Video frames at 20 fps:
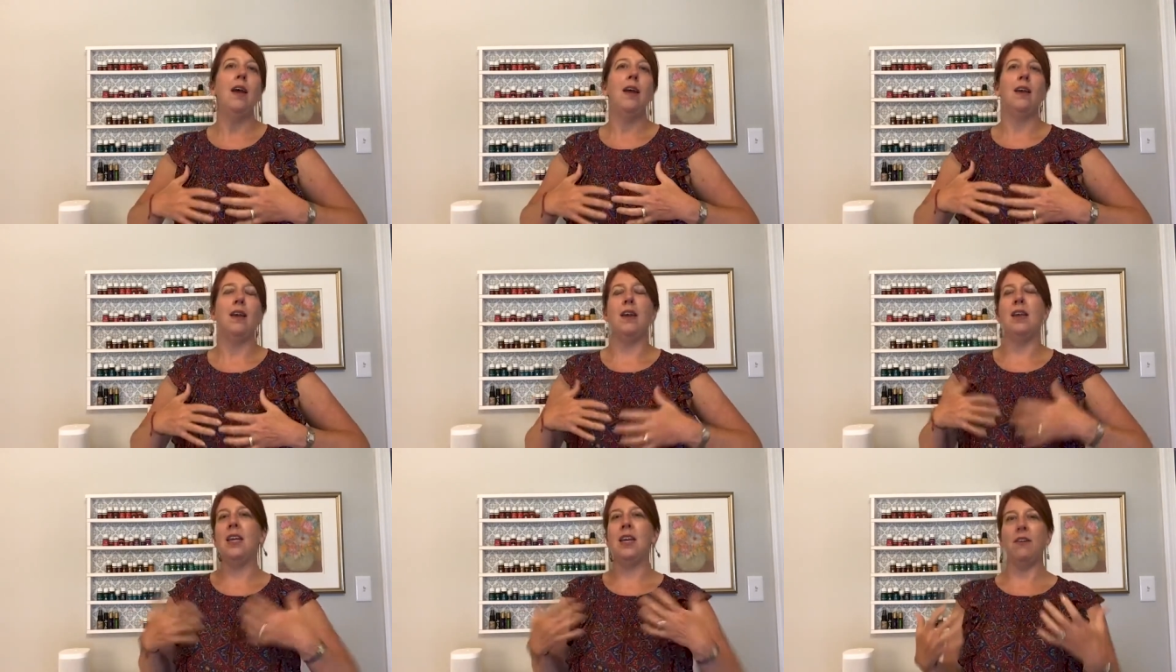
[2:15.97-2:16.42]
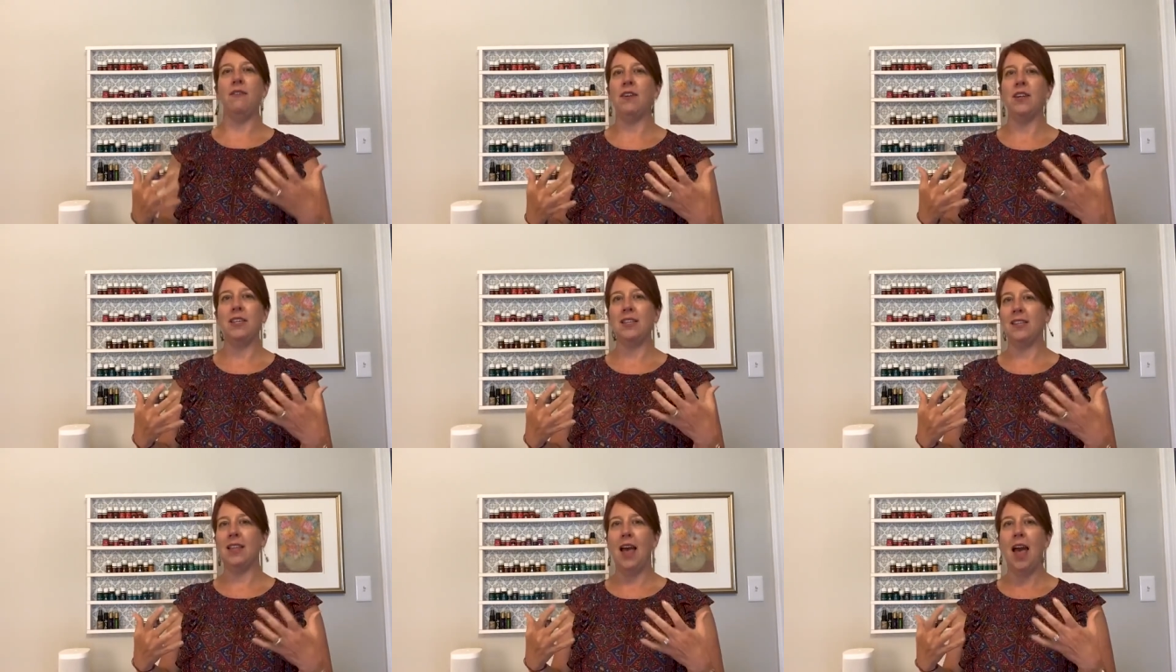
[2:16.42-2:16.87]
can give
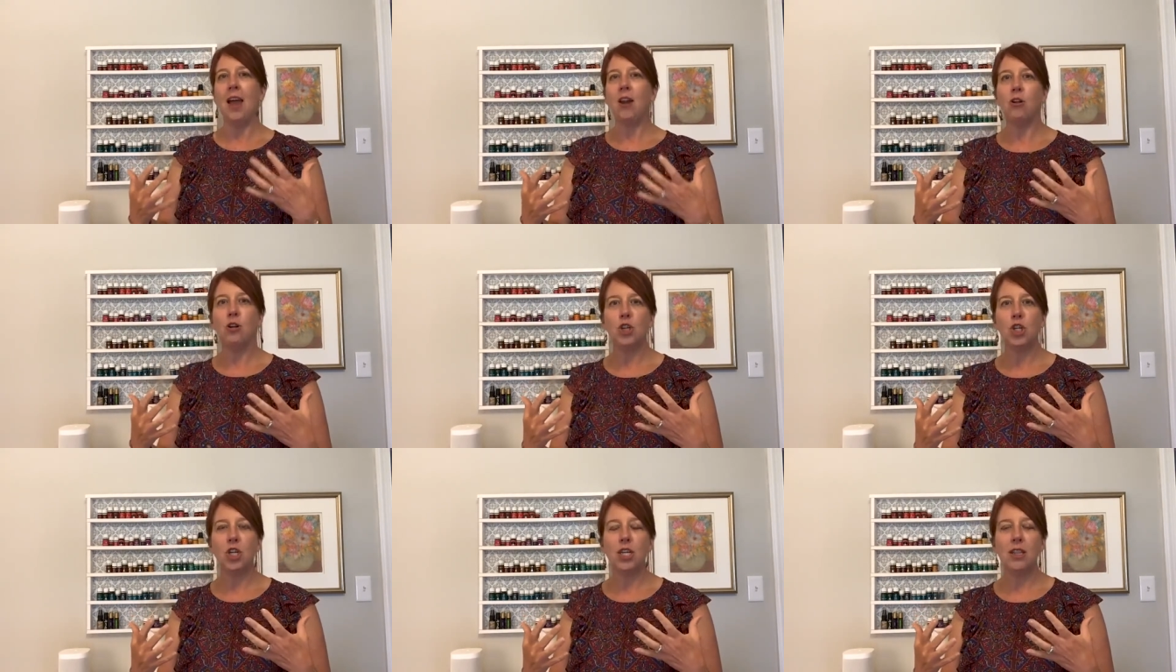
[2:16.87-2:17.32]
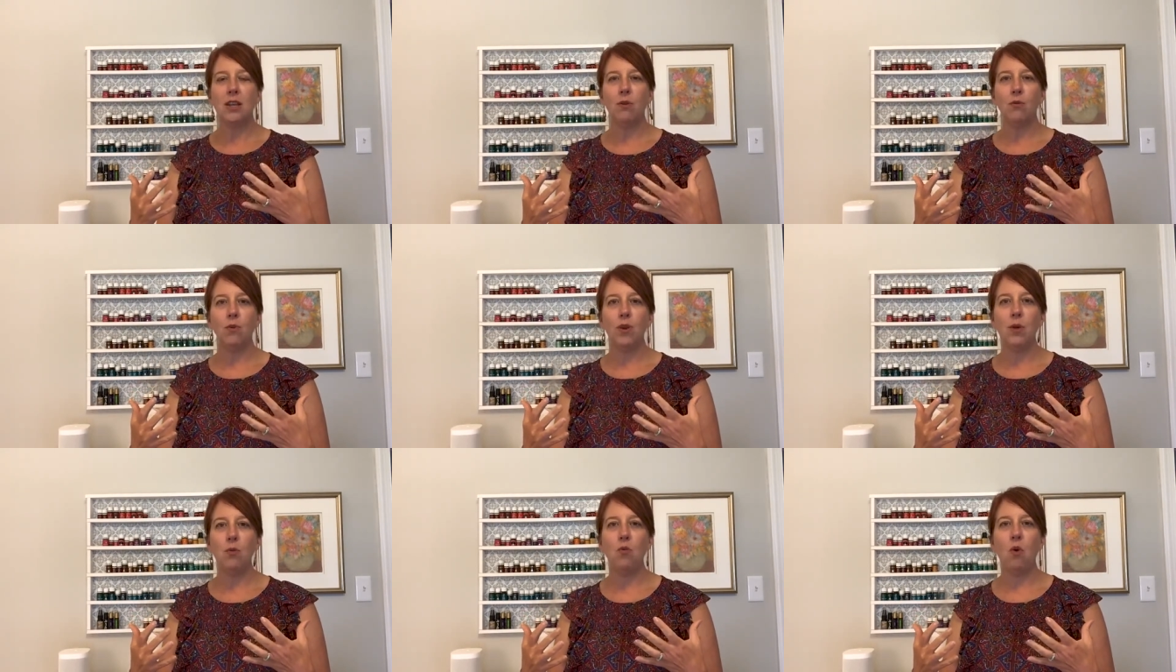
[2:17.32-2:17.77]
us the energy that
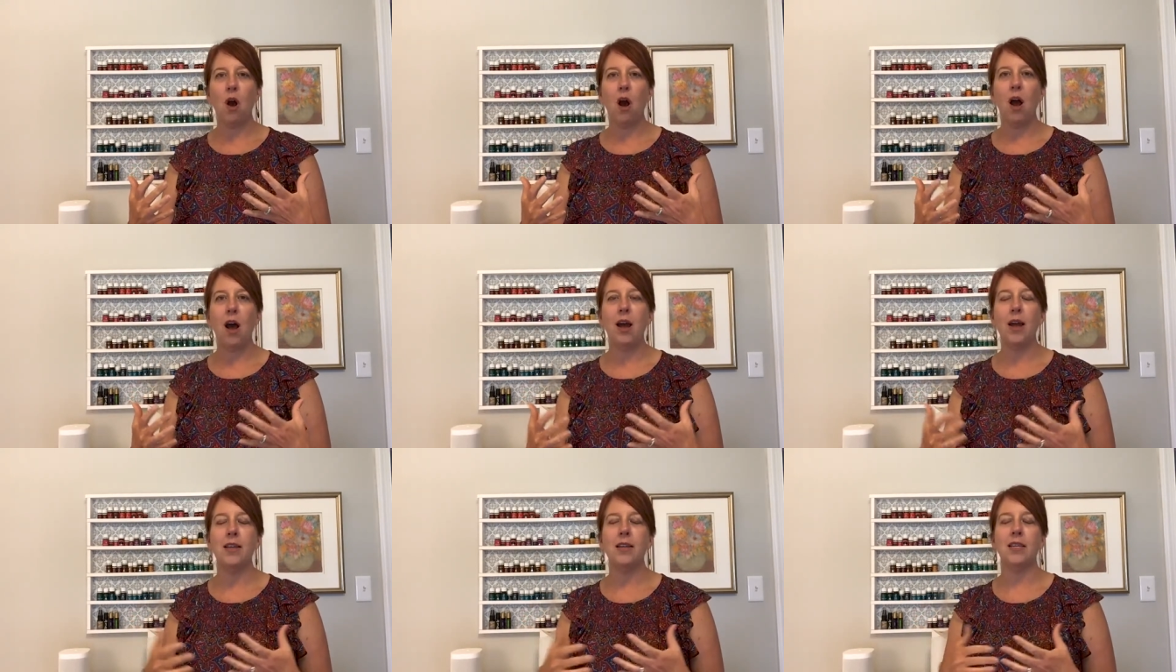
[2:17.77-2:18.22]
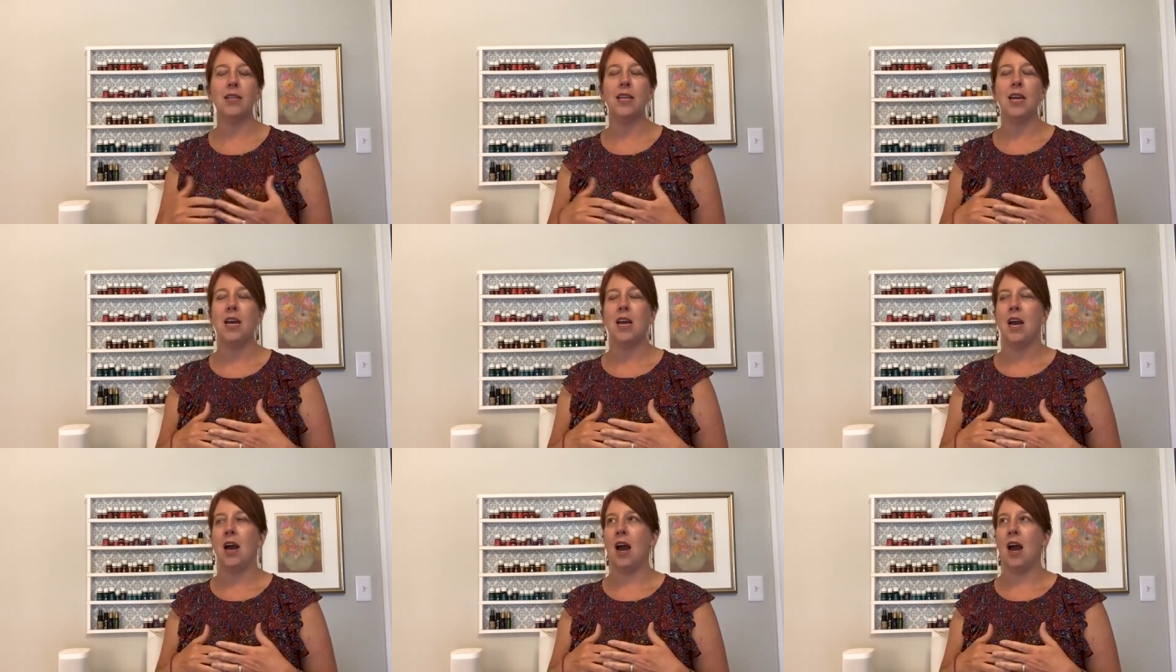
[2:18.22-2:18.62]
we want.